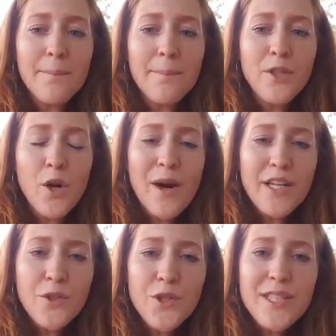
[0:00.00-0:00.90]
You know, I
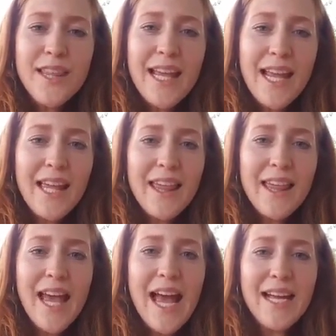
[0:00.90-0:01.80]
used to think
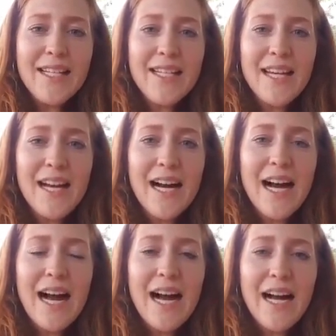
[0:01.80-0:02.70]
that
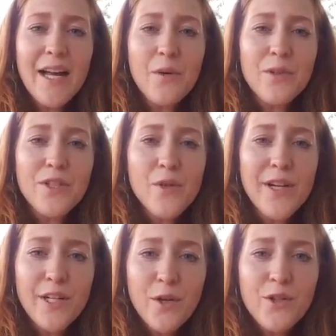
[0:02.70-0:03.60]
I was
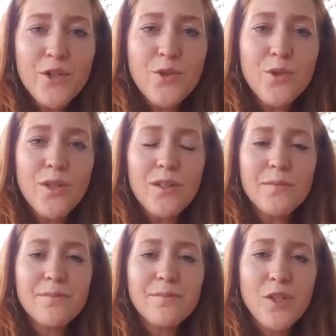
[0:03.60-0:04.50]
going to go to
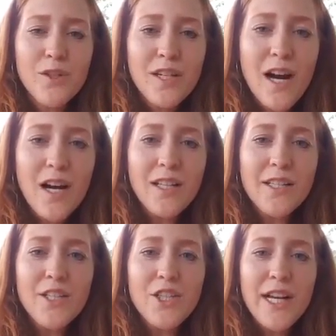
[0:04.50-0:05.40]
school, go to
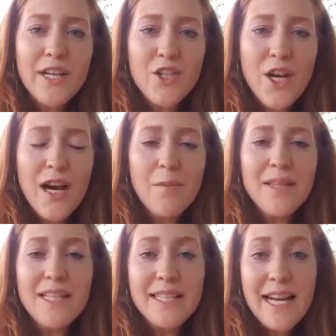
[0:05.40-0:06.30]
college, get a job,
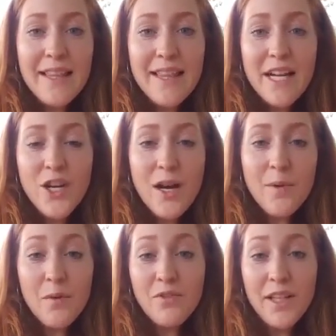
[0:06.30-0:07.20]
and then stay in that
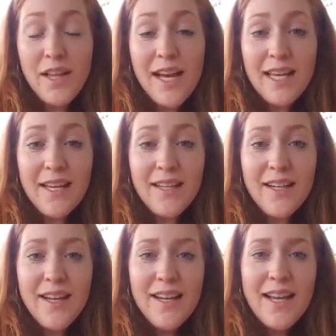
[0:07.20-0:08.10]
job, hopefully like it,
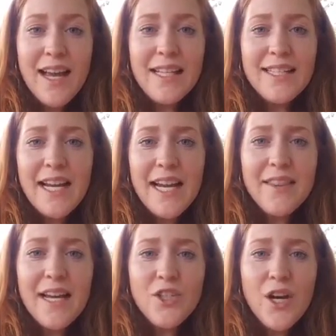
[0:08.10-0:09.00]
and stay at
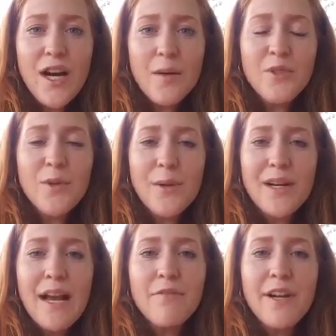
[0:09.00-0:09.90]
that job so I
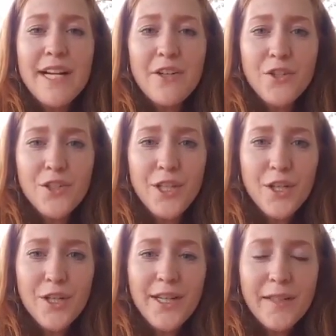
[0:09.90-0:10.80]
would have financial
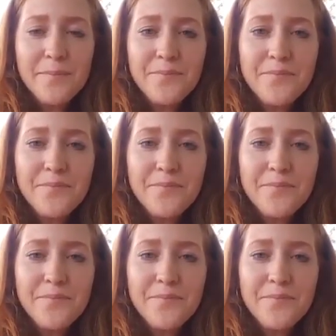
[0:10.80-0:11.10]
security.